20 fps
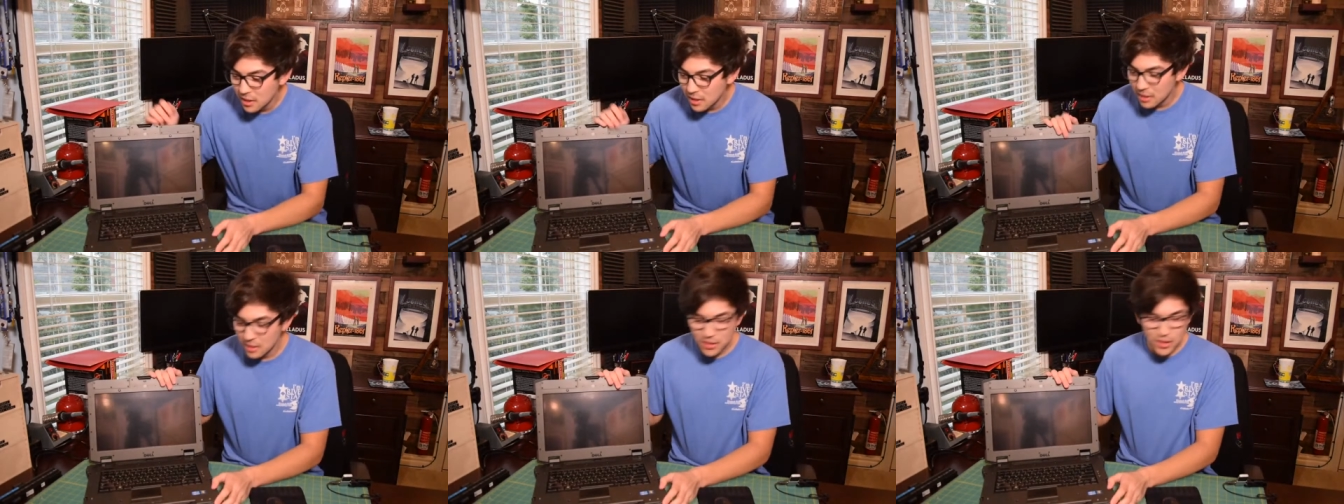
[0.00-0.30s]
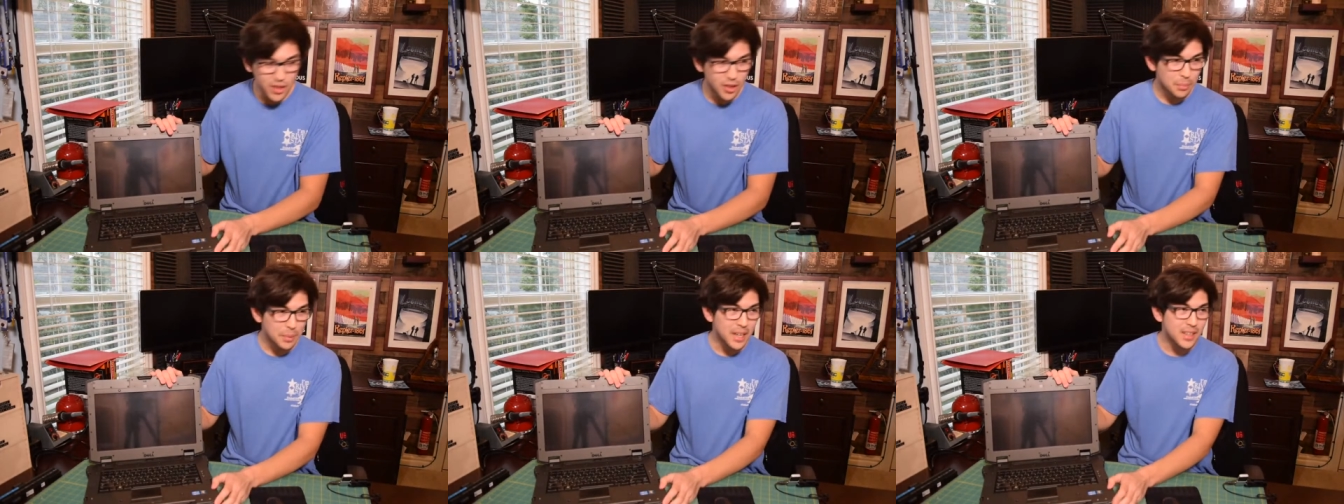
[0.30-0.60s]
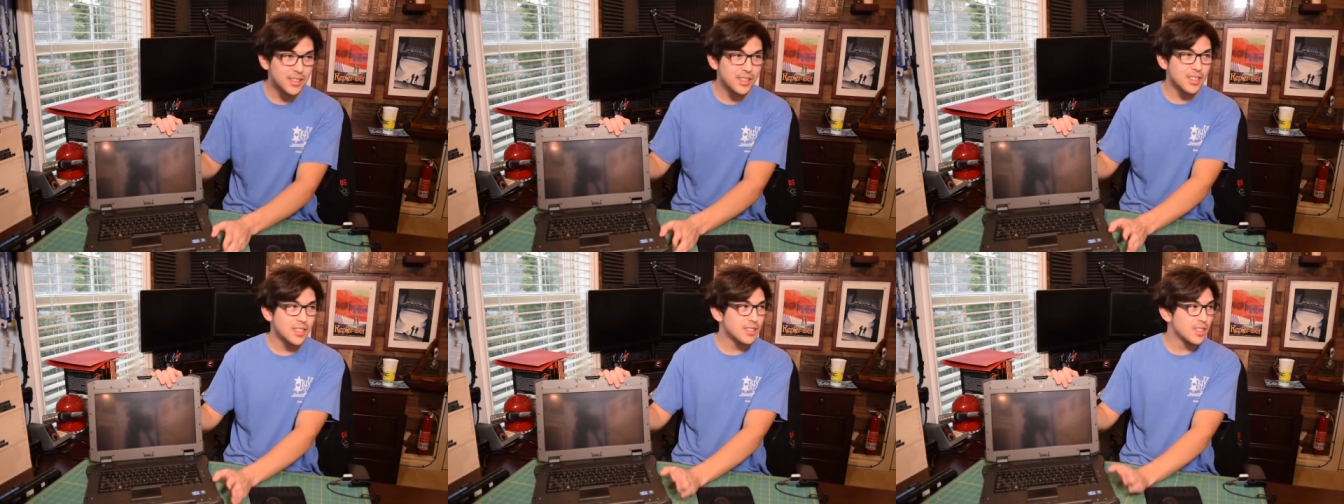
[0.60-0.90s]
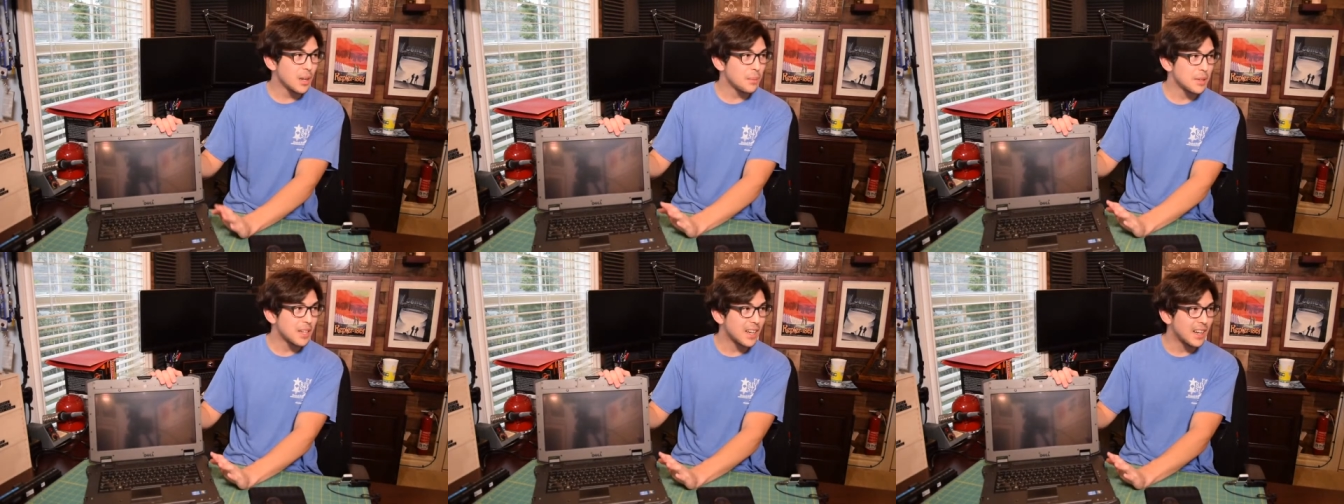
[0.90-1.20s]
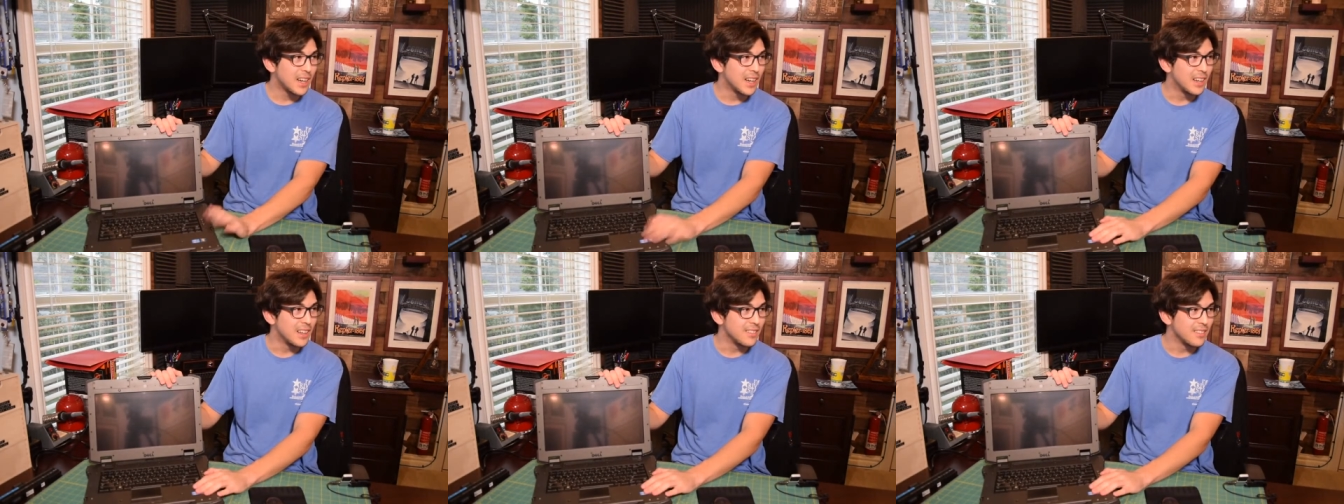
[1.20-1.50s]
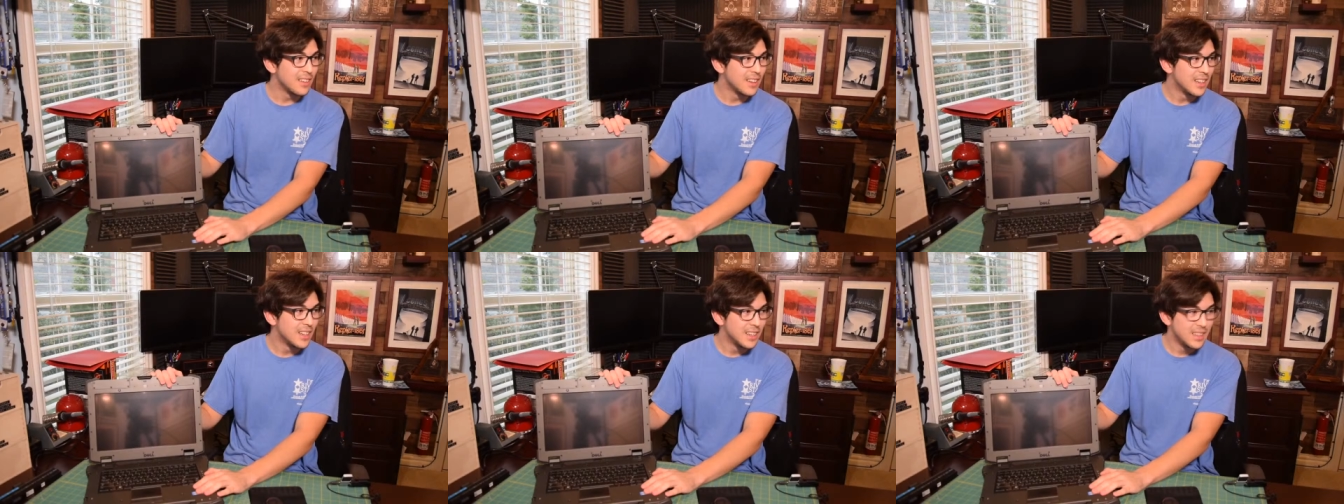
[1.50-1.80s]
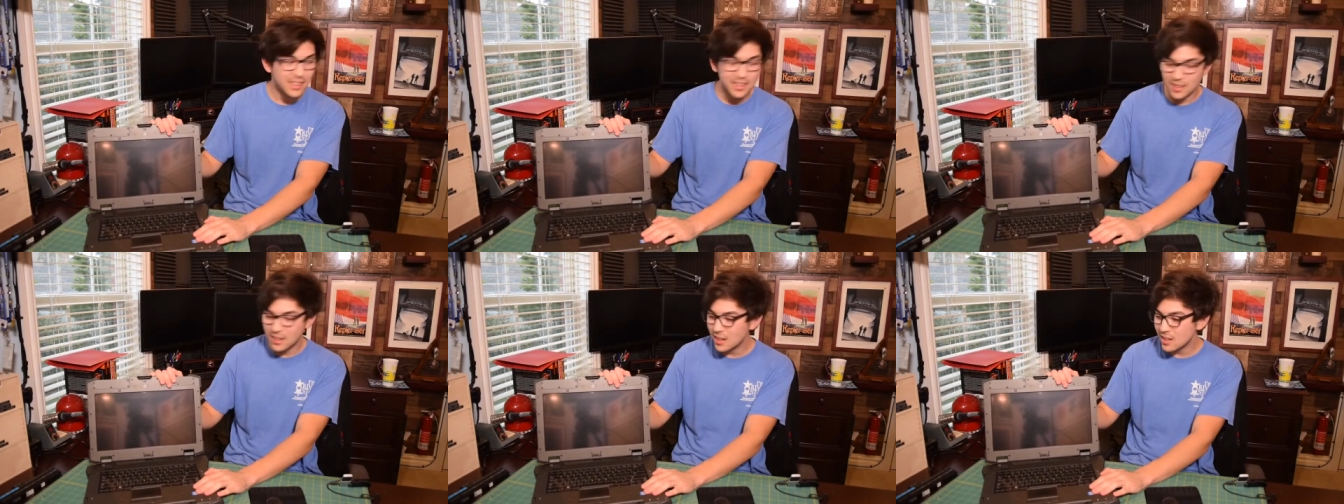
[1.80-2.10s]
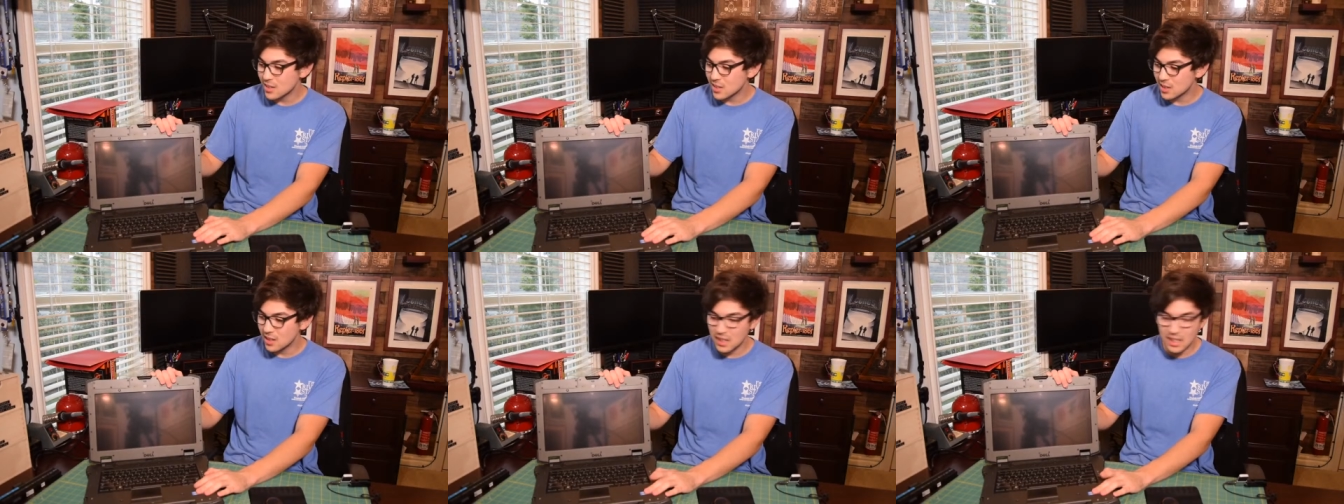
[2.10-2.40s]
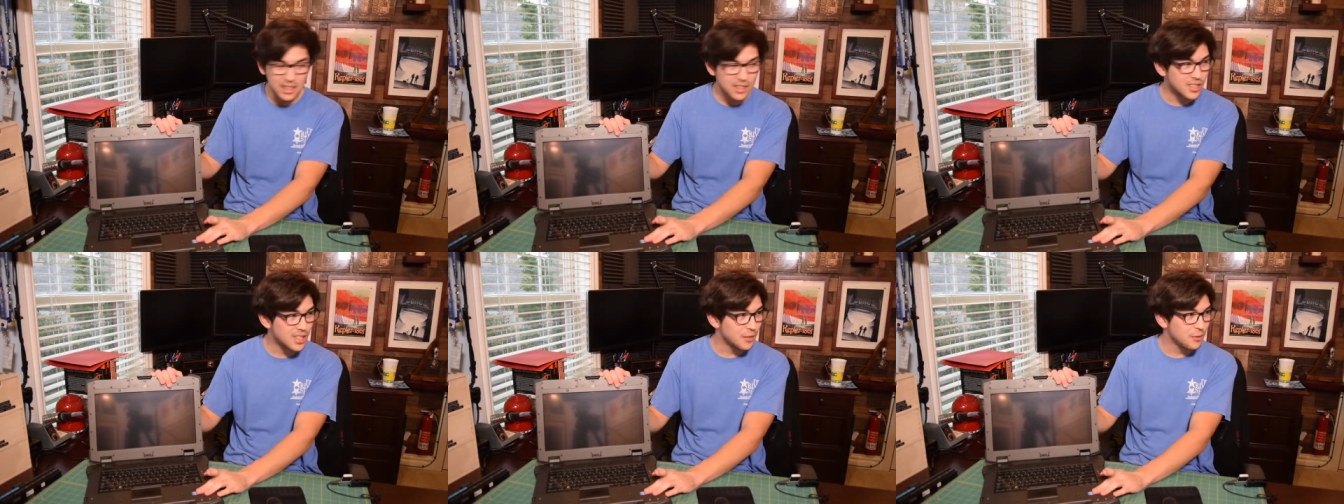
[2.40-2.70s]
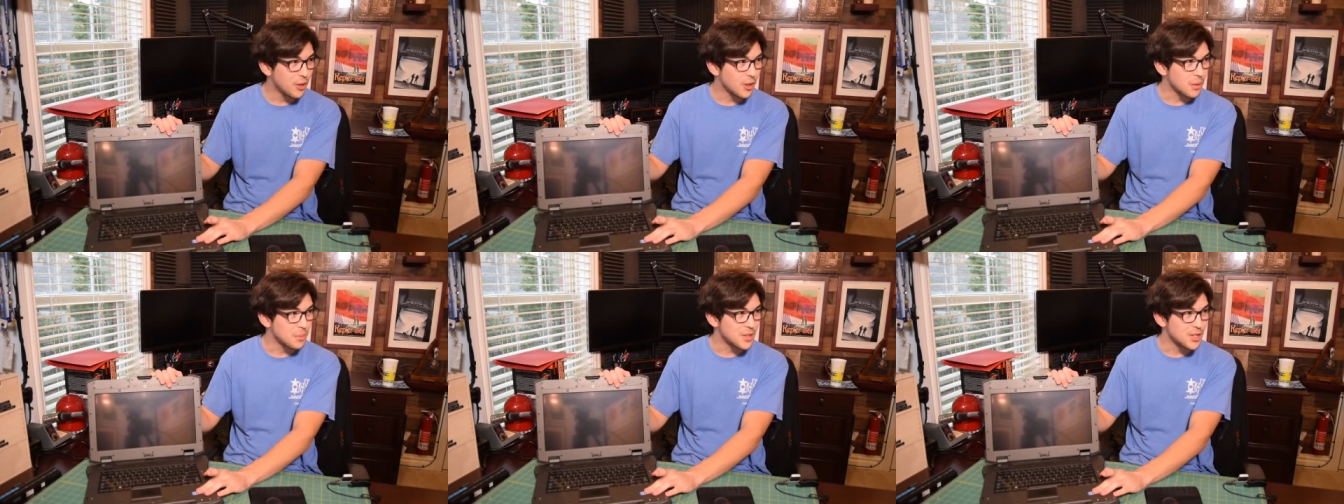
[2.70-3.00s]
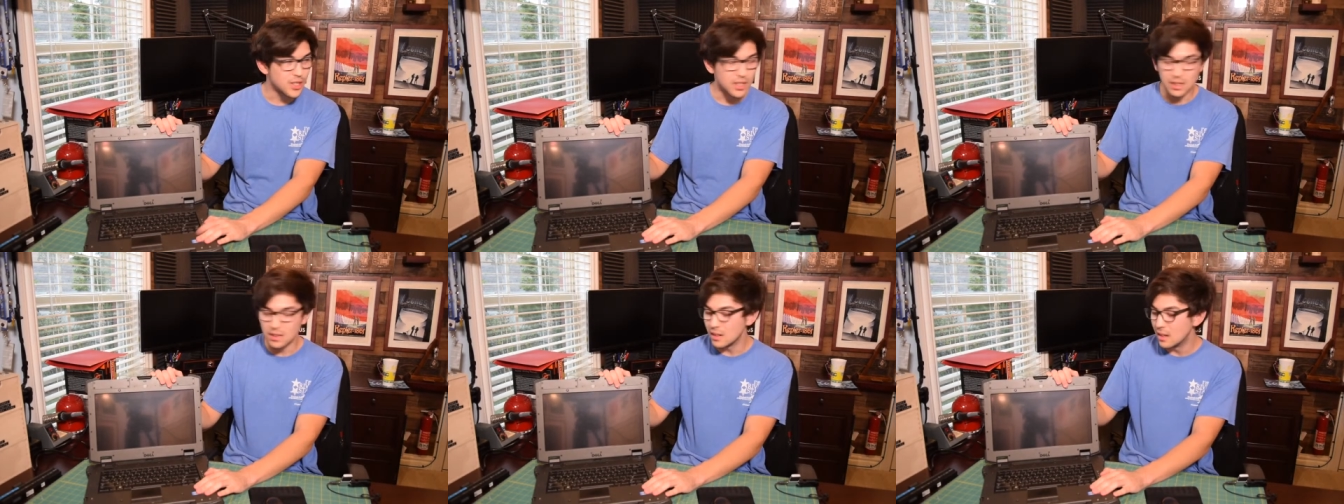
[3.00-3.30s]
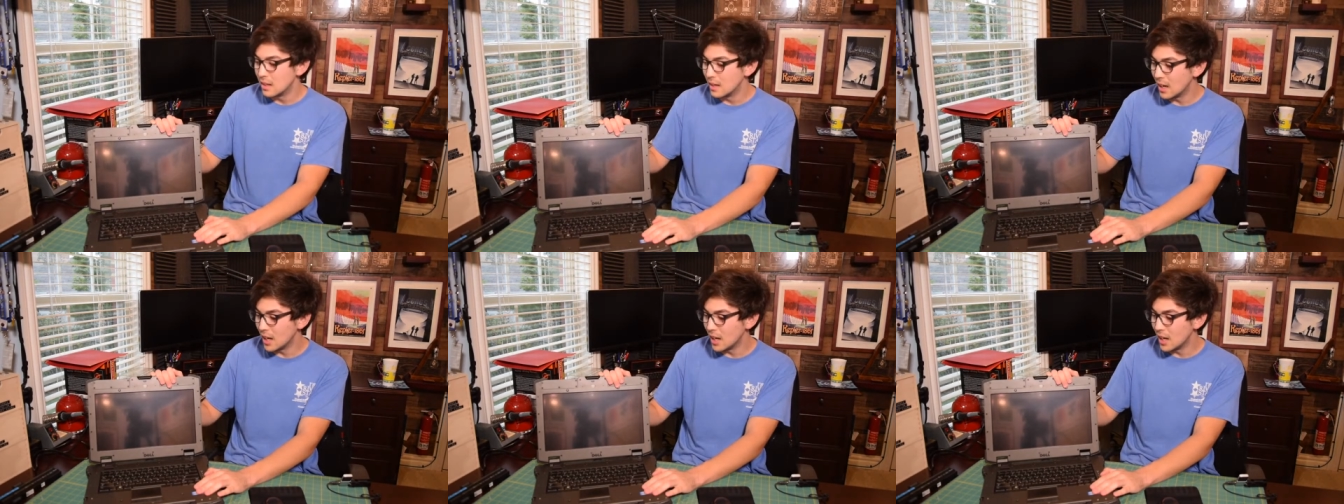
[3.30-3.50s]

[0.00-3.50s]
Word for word: So back to the topic at hand this XFR machine.